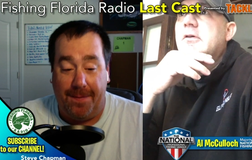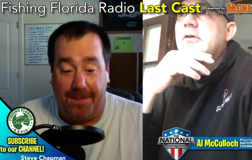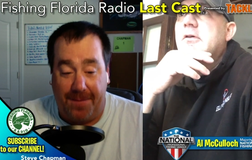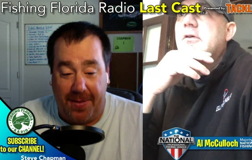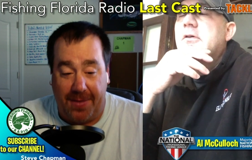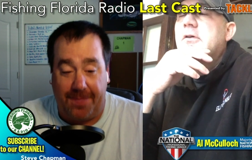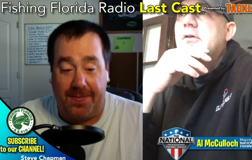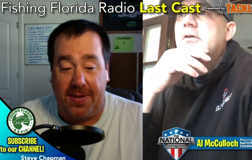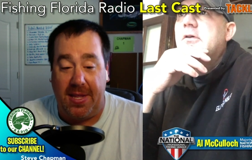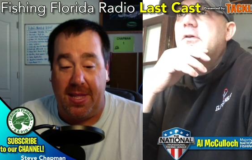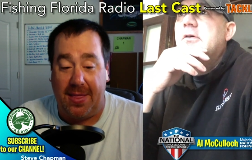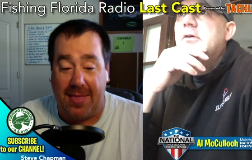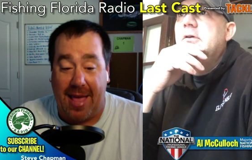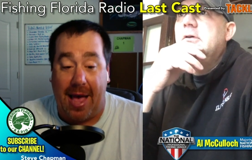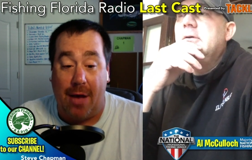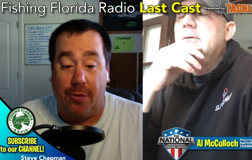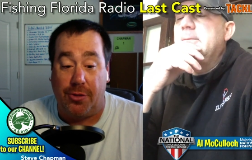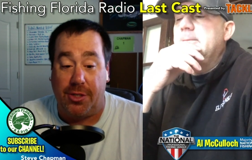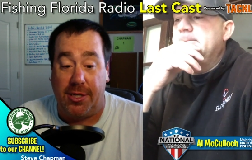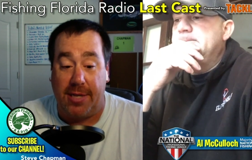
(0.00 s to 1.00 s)

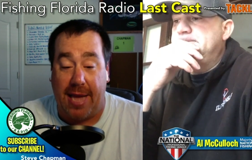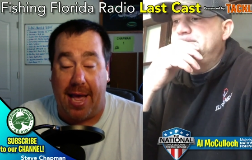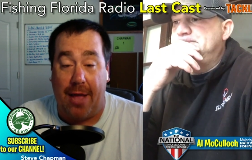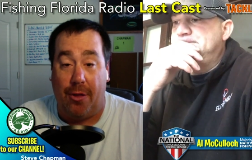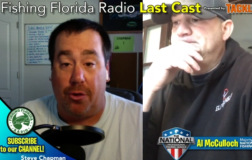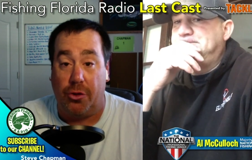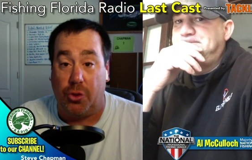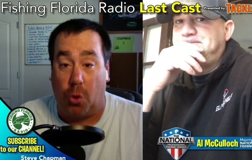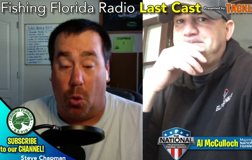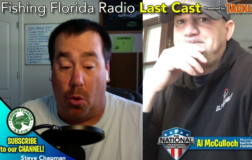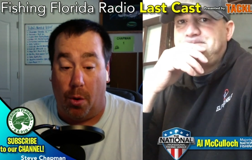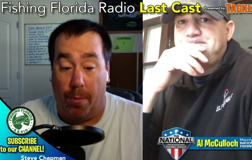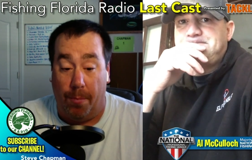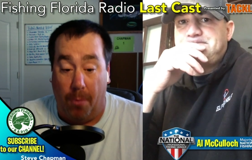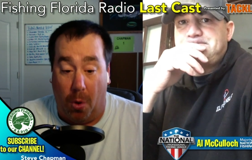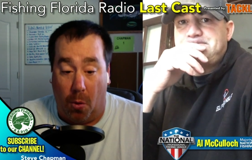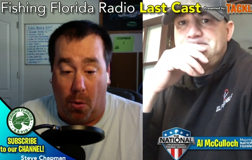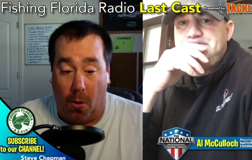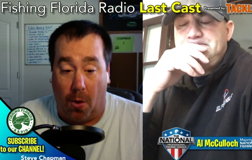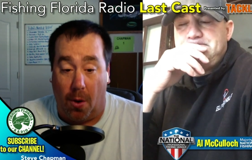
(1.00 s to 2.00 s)
Speaker 1: $50,000 or
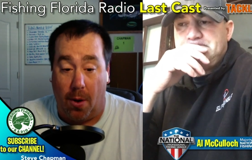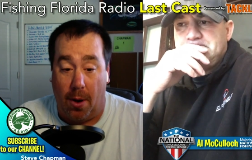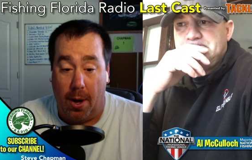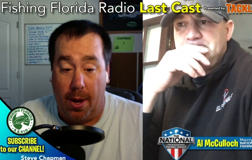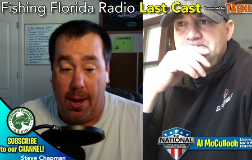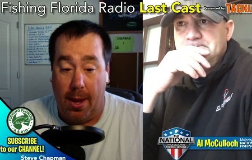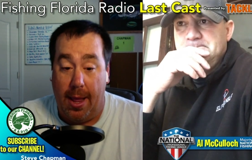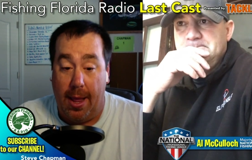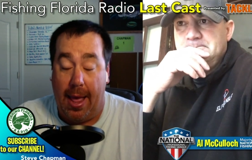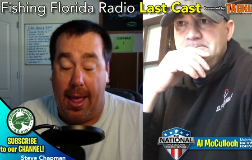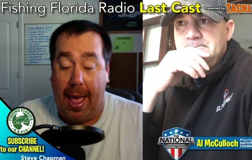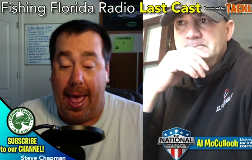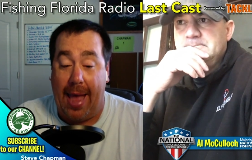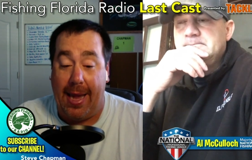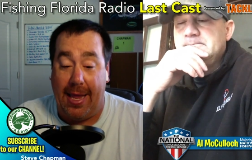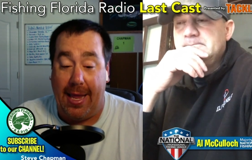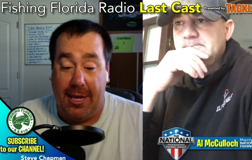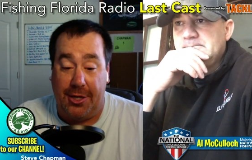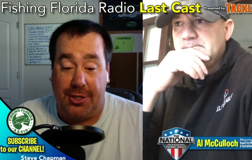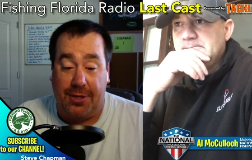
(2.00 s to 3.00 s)
more
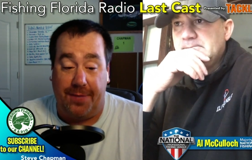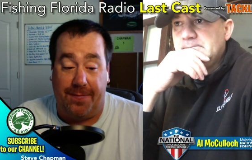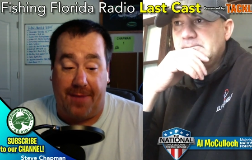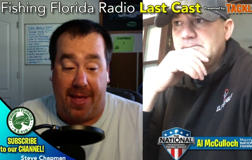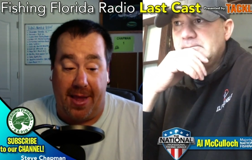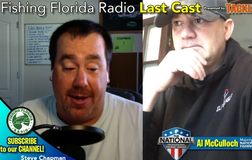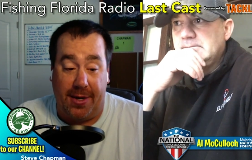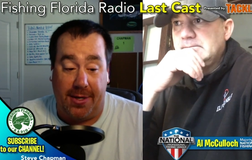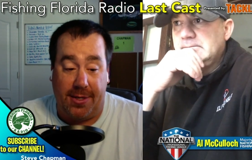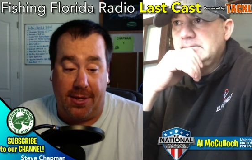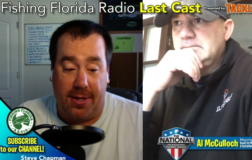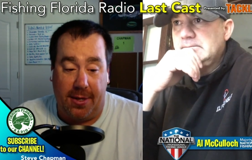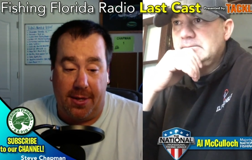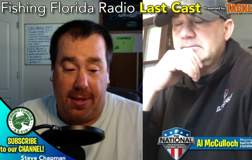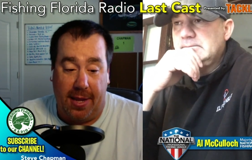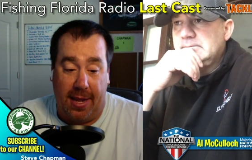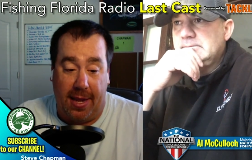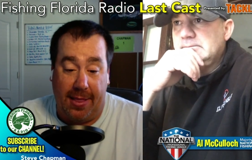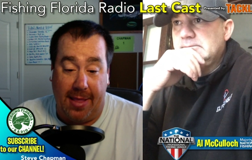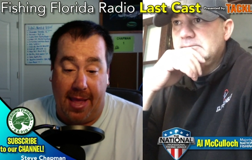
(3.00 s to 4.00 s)
at each event,
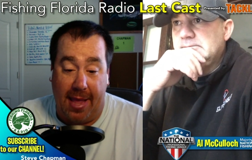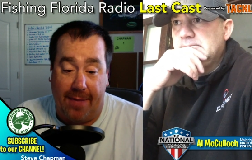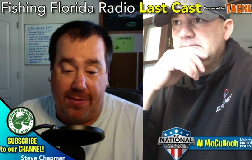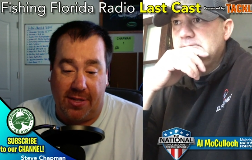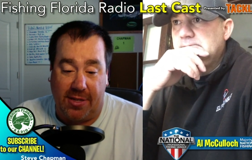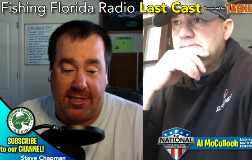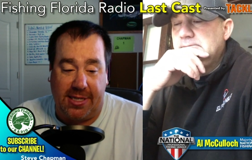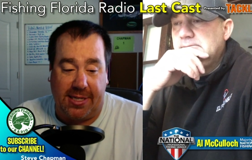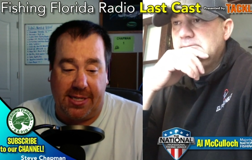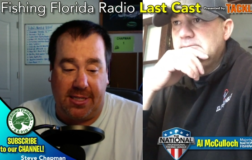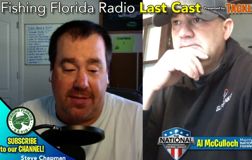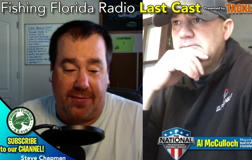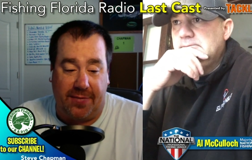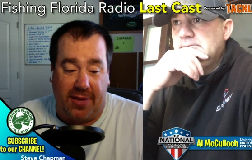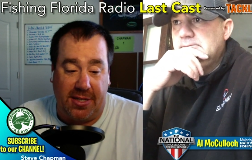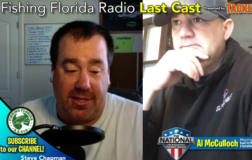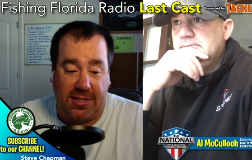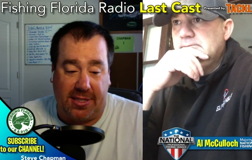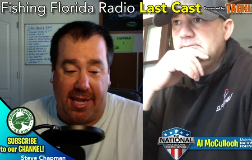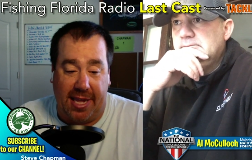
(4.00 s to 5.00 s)
and they have a six
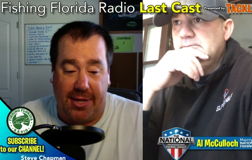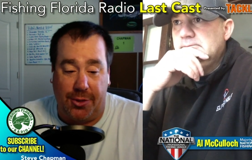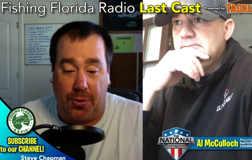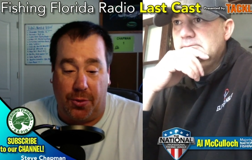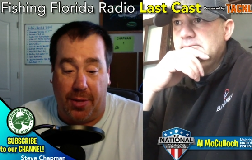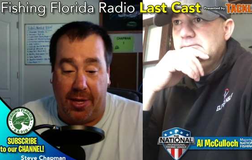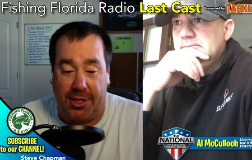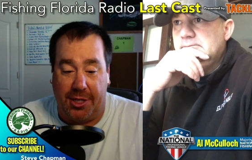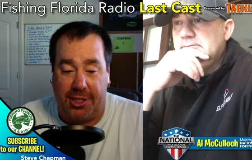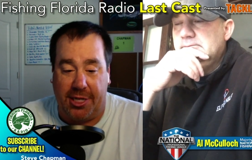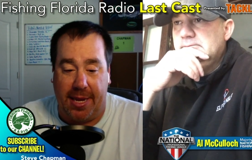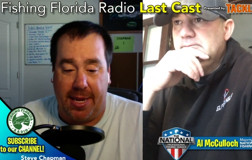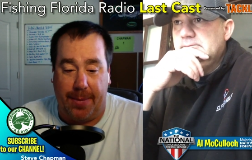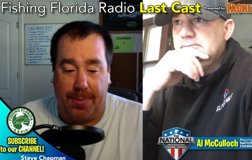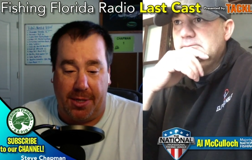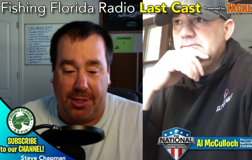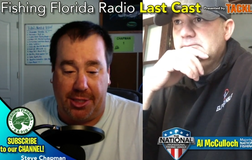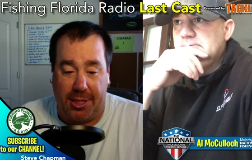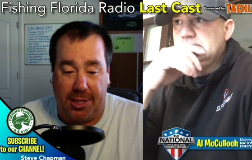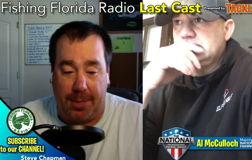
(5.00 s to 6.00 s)
event schedule and a
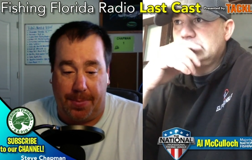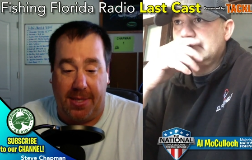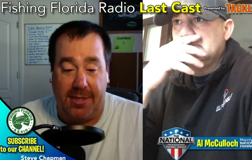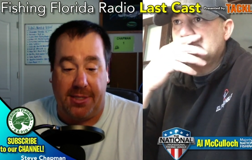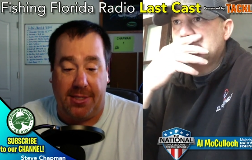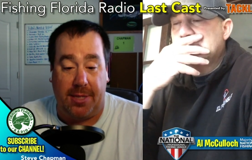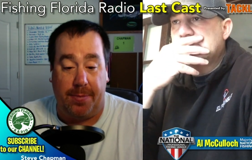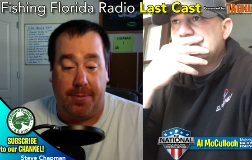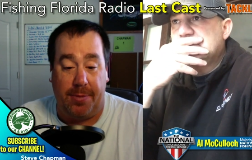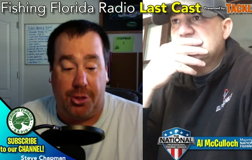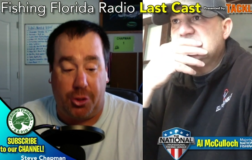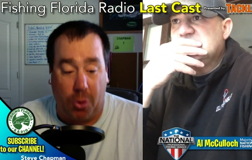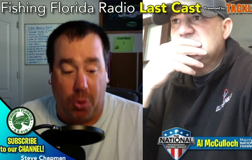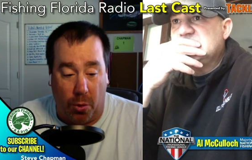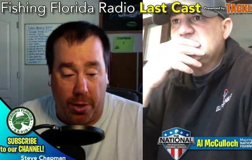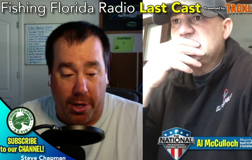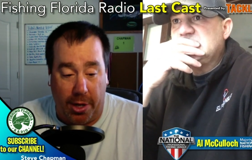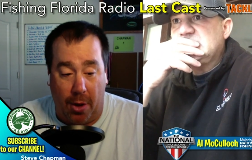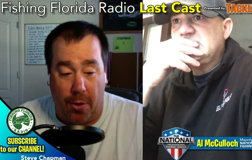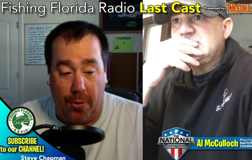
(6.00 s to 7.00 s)
championship. He's the
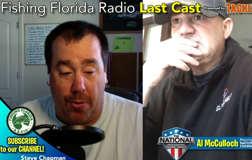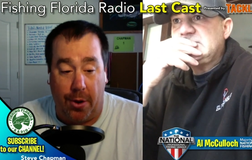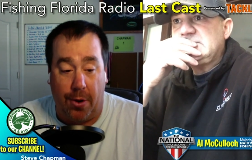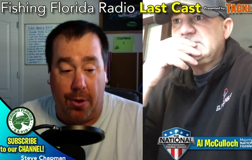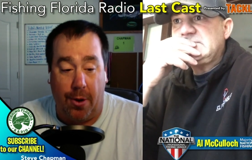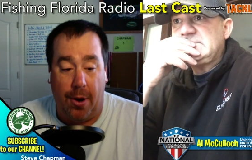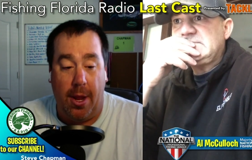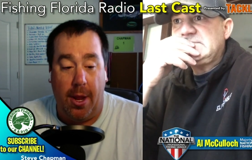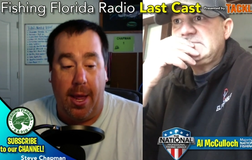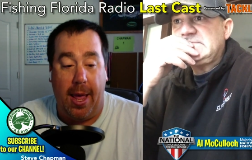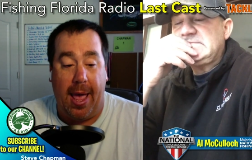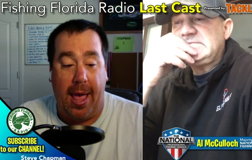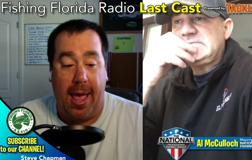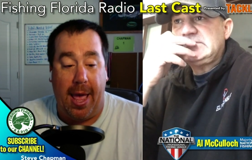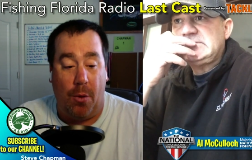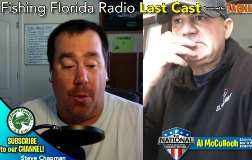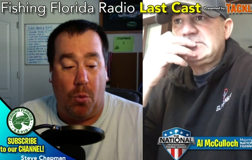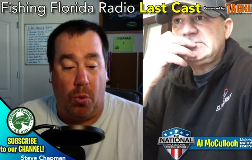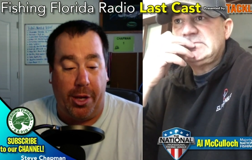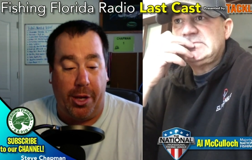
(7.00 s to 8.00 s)
majority owner,
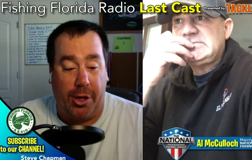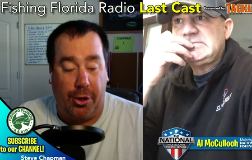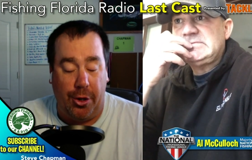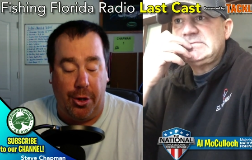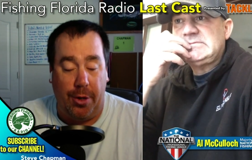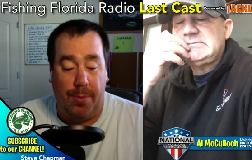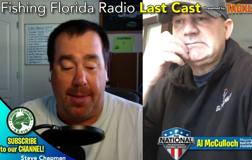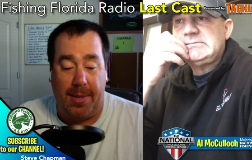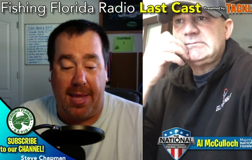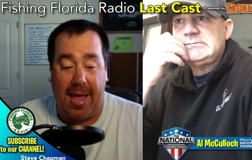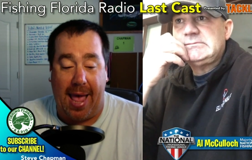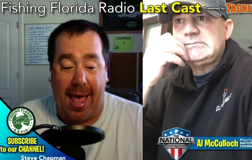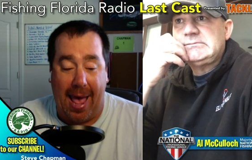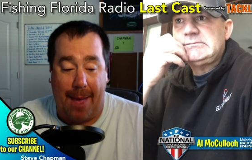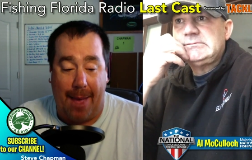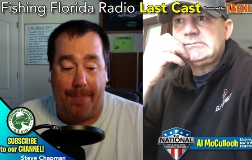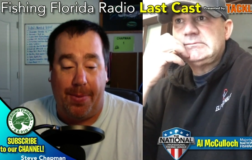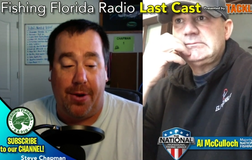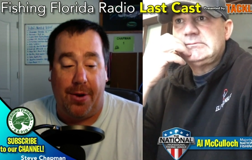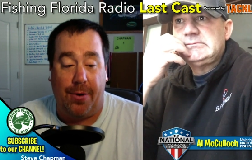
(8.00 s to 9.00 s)
and we couldn't be
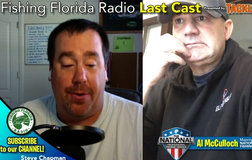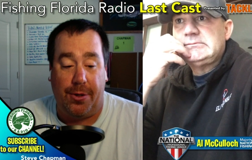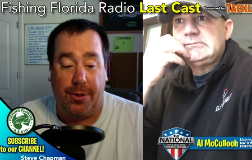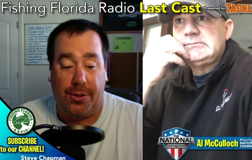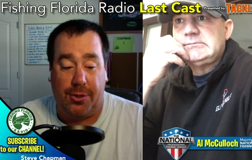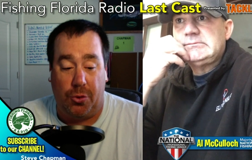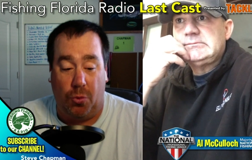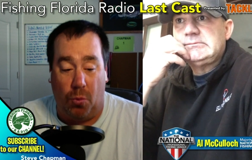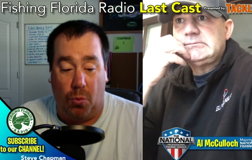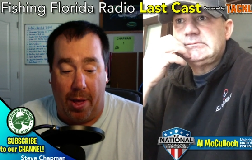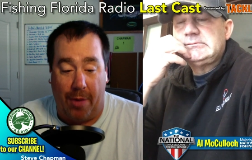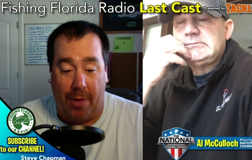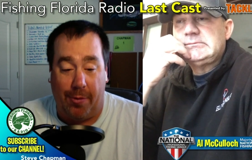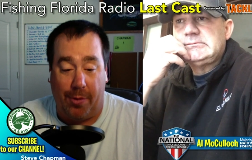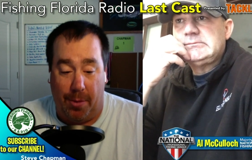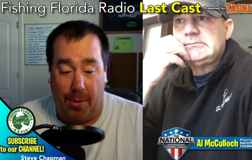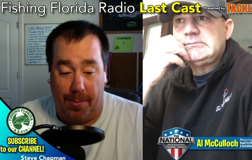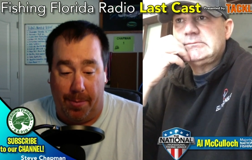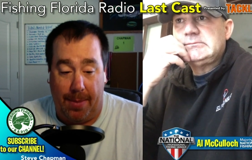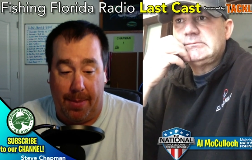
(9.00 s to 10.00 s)
happier to
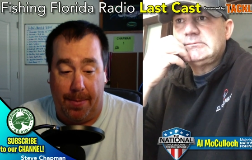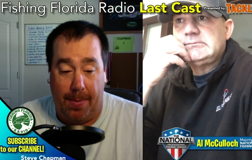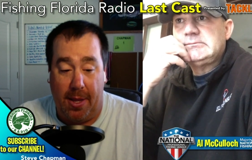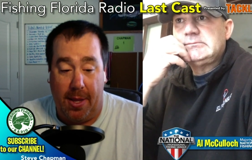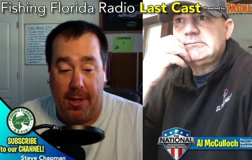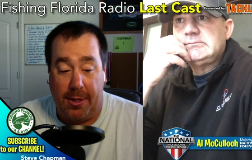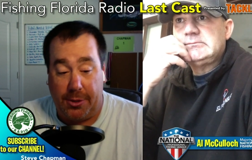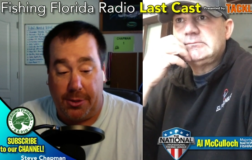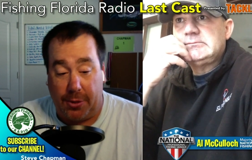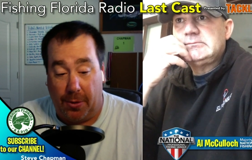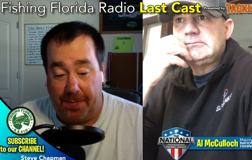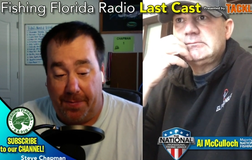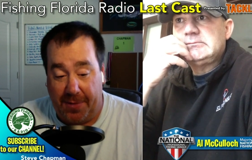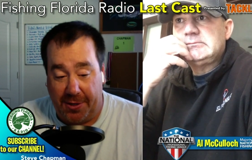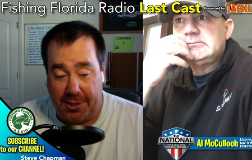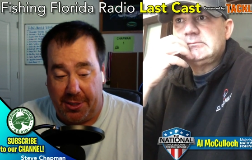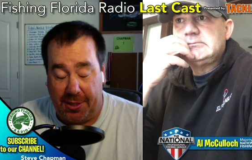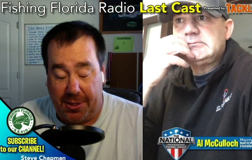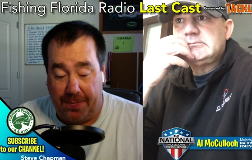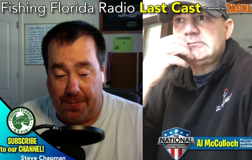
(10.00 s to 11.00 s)
welcome him. So,
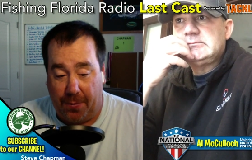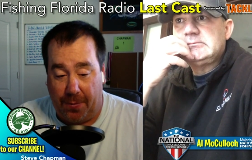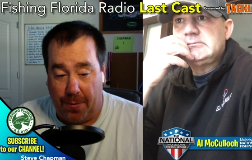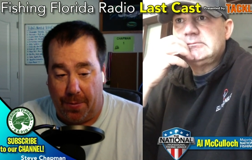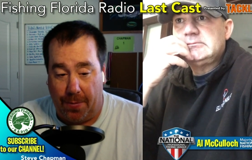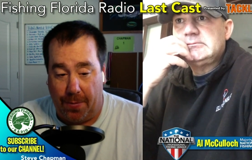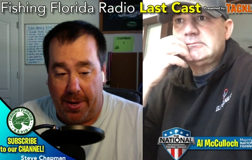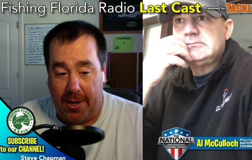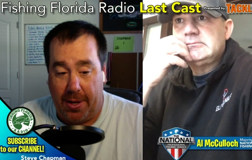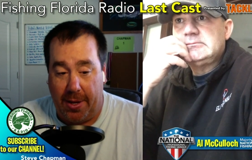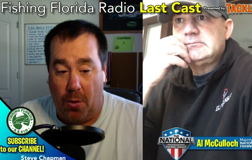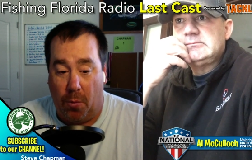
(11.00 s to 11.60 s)
Fishing Florida Radio